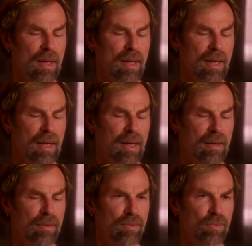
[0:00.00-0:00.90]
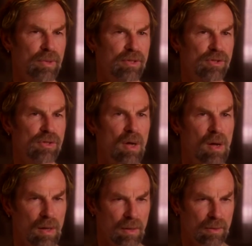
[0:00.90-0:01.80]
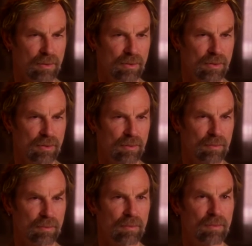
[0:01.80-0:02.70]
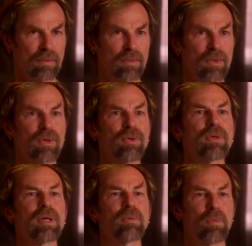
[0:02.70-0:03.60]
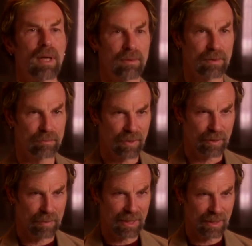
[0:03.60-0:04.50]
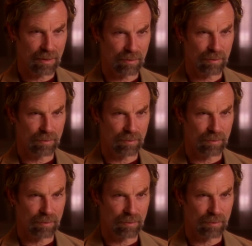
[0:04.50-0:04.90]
And with songs, you can welcome them in.